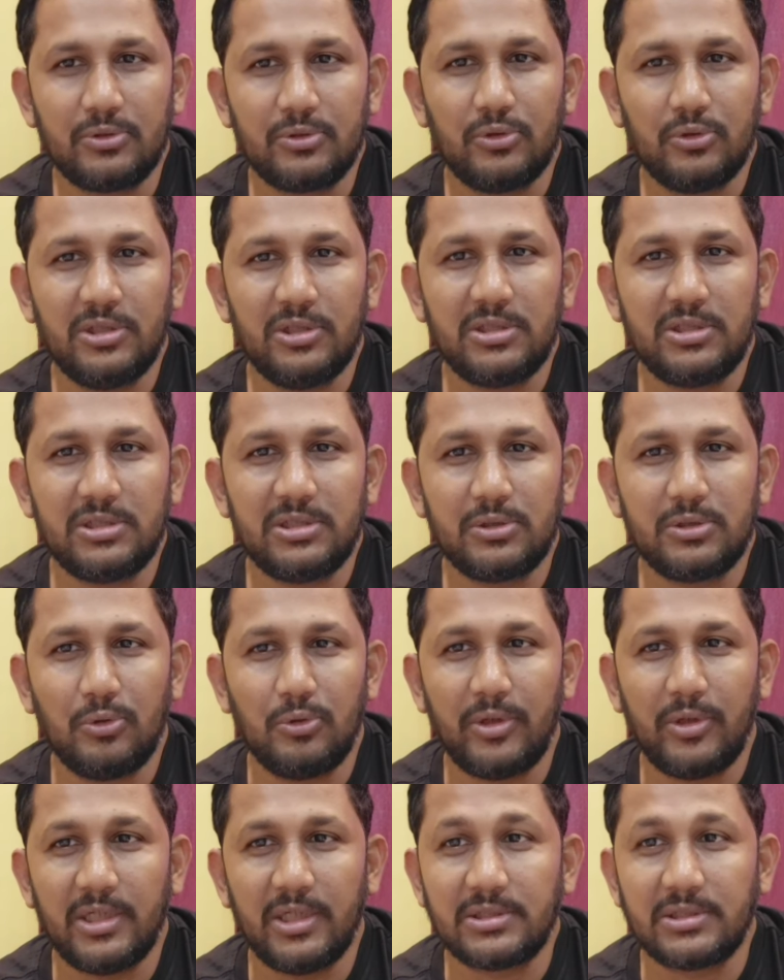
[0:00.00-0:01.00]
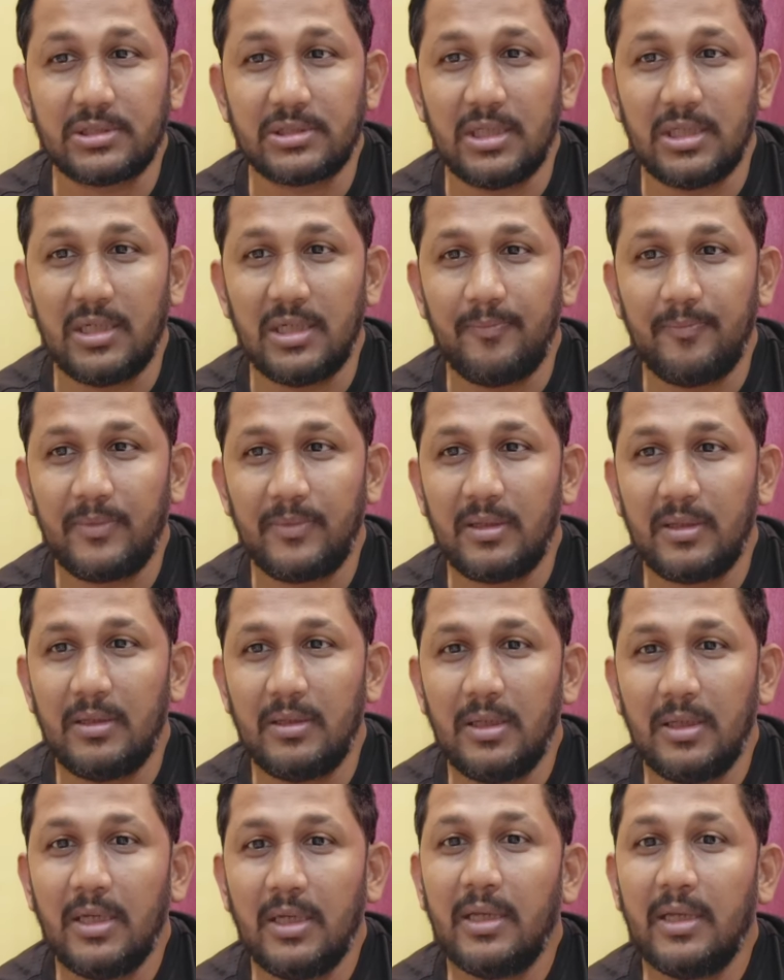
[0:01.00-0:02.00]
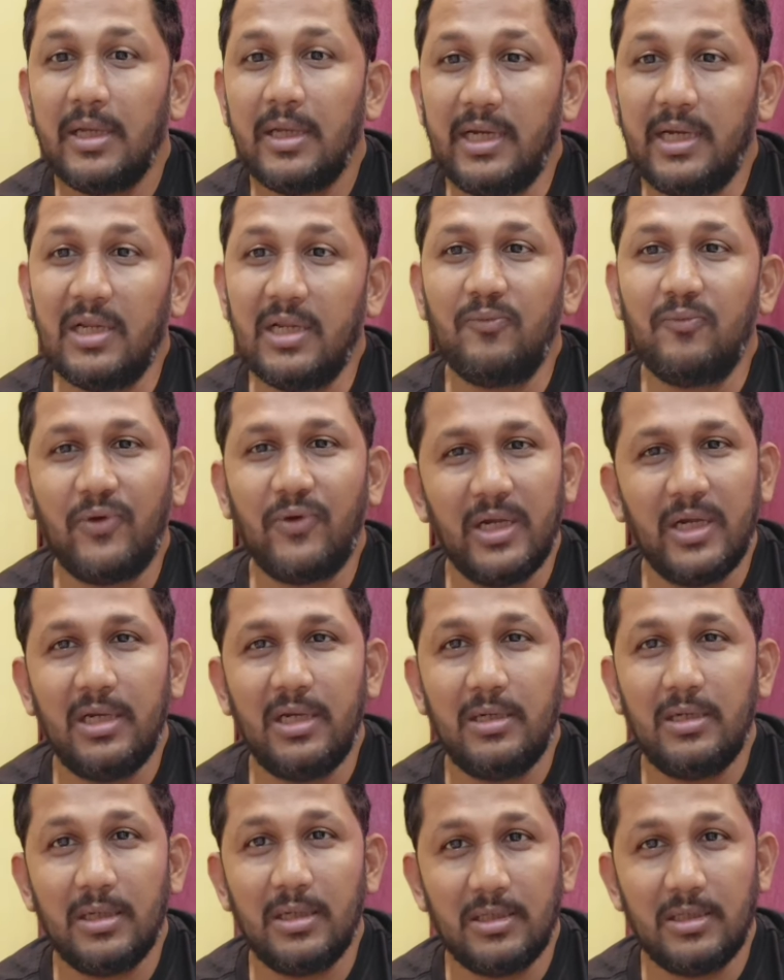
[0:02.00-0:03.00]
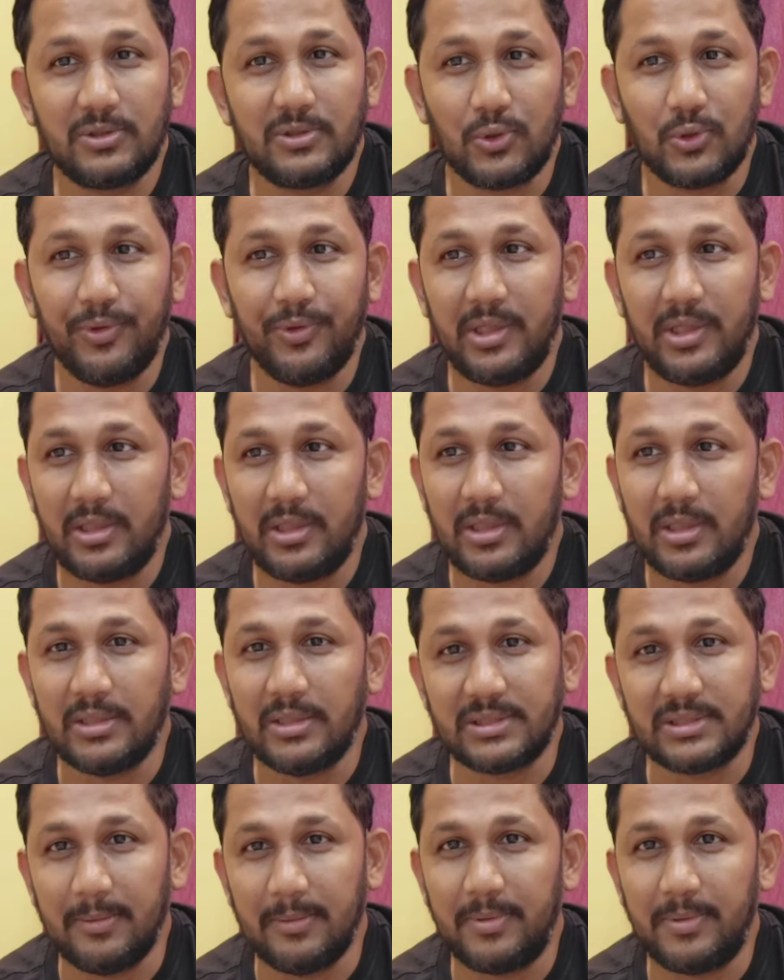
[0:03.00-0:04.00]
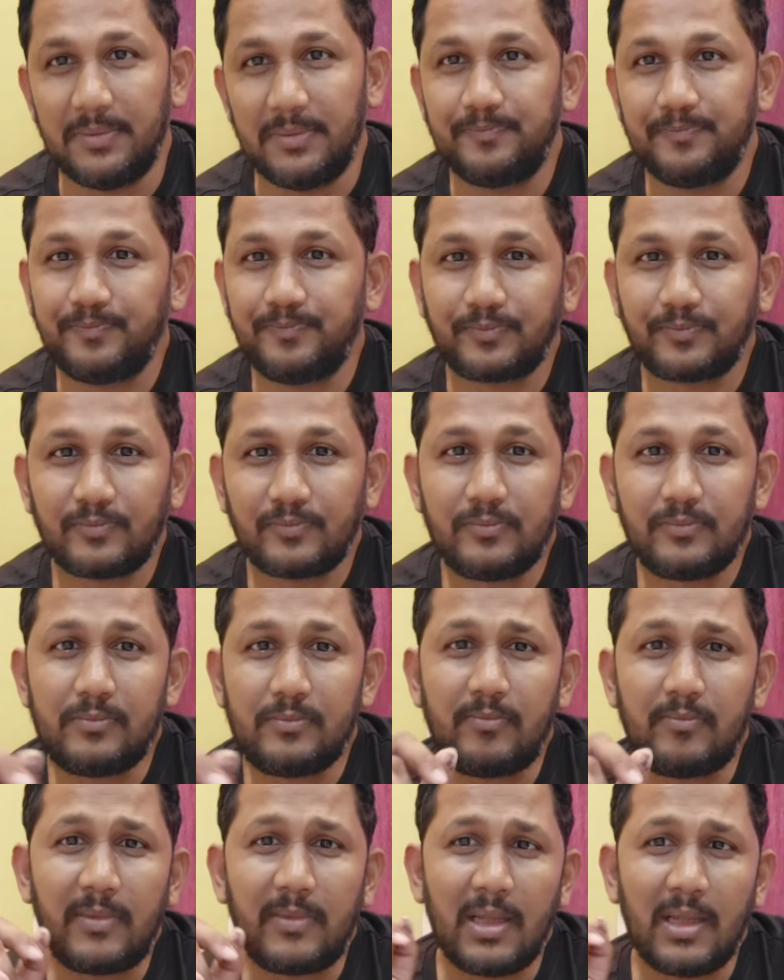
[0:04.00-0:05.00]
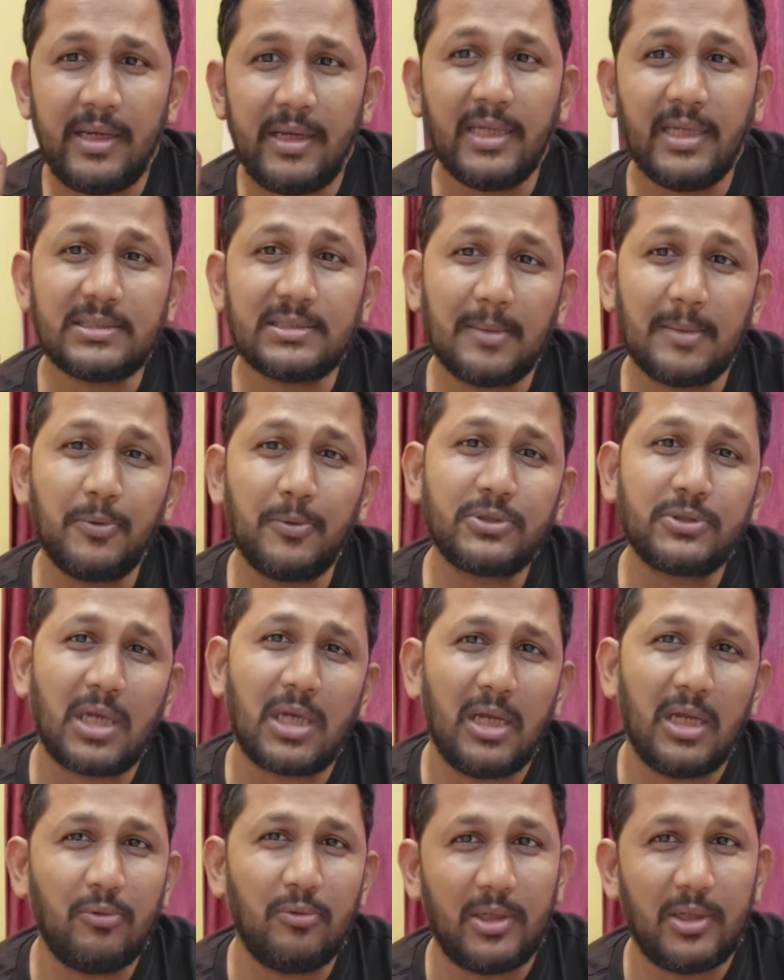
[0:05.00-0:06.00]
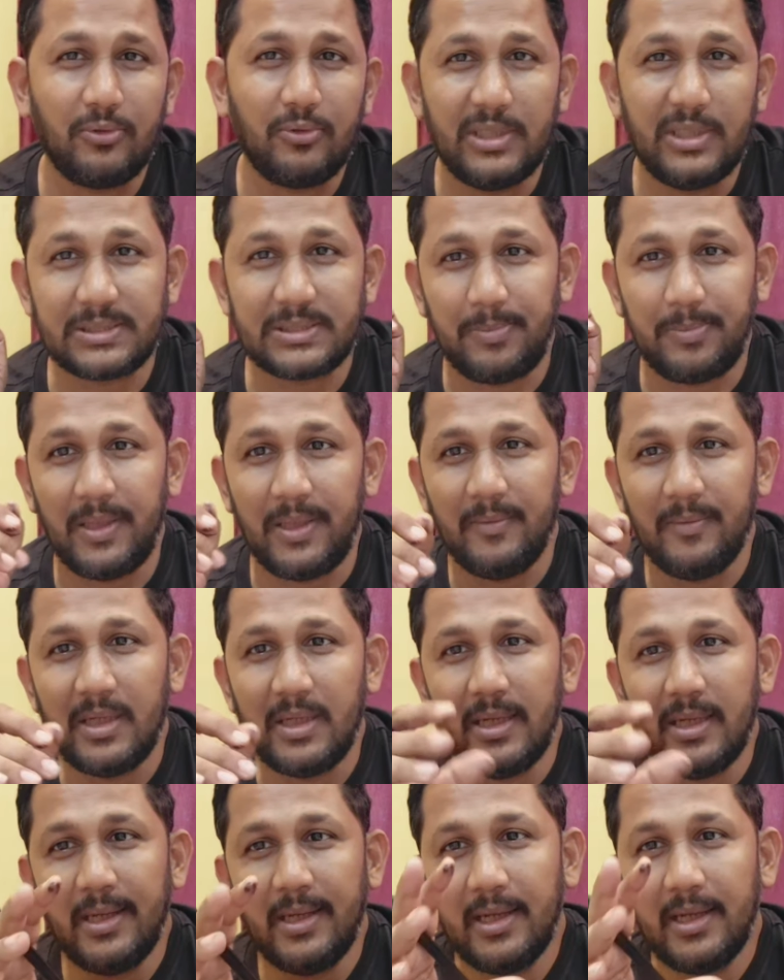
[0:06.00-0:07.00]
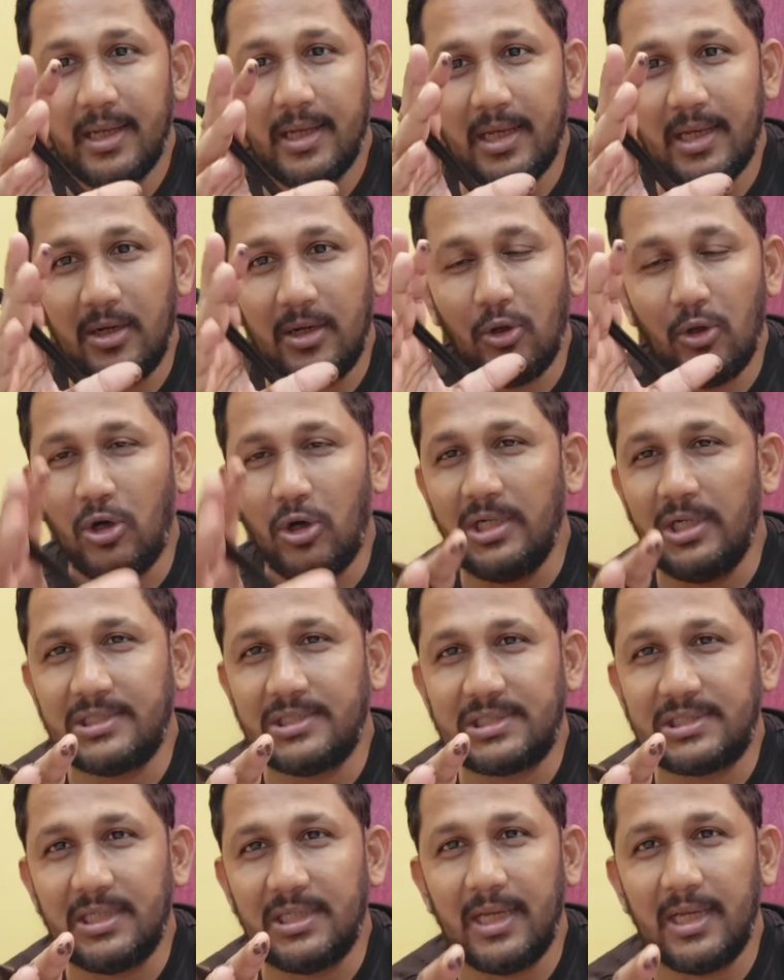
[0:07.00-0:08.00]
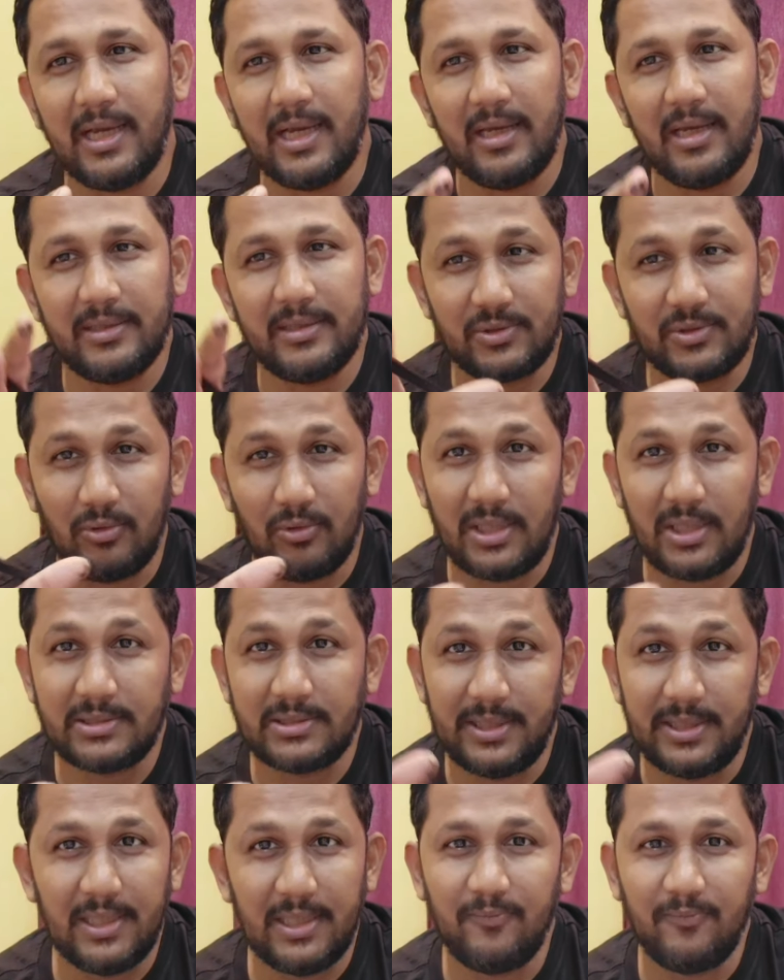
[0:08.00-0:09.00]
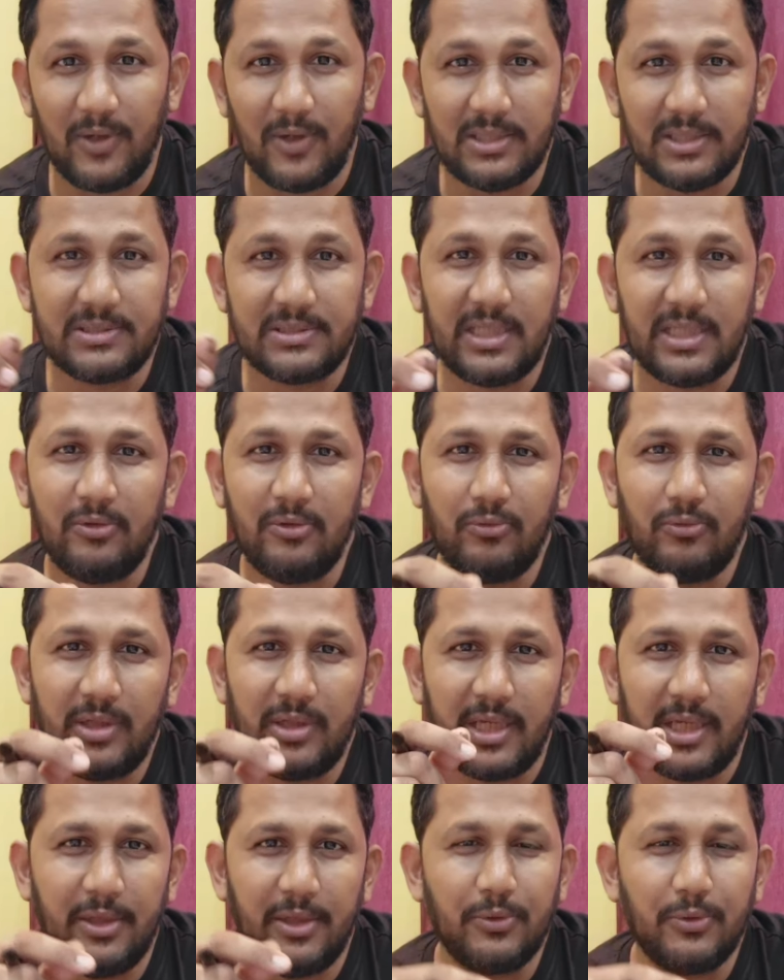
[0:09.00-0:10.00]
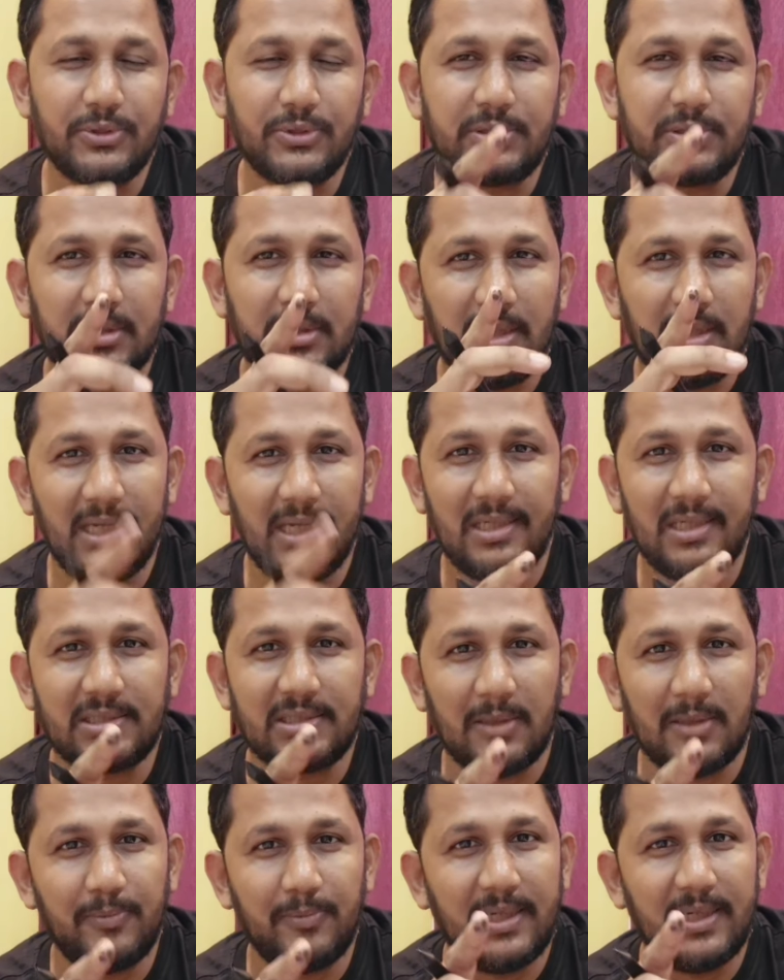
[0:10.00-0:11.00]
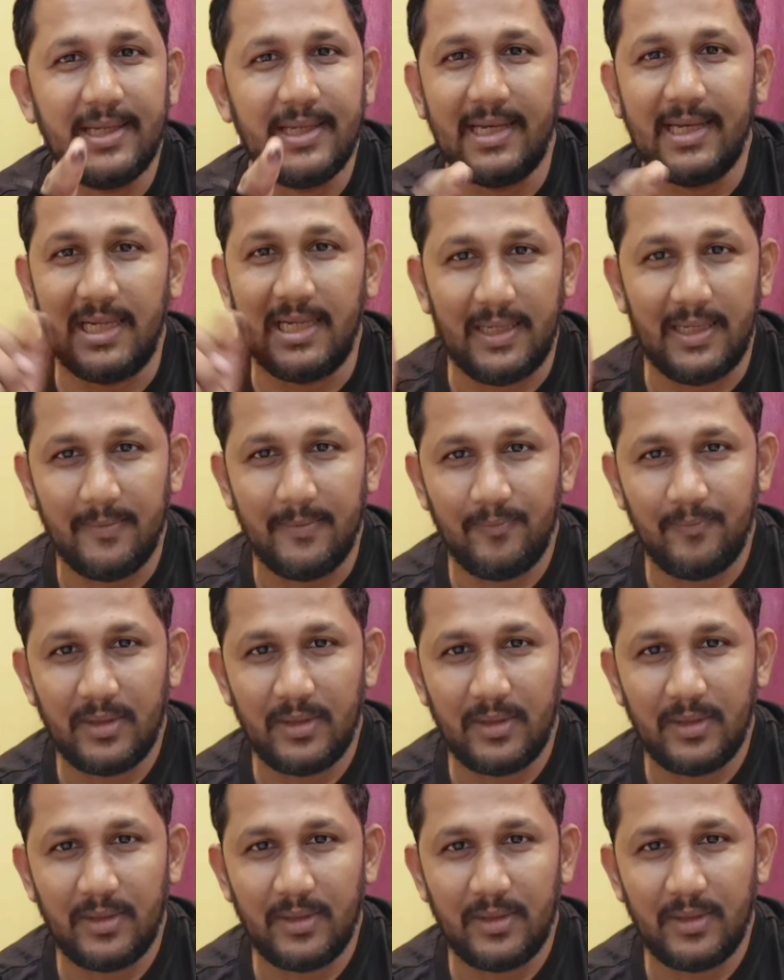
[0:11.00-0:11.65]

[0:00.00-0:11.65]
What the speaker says: So this is known as hidden file showing concept. Next, suppose I want to display long listing as well as hidden files, then we can use ls-la.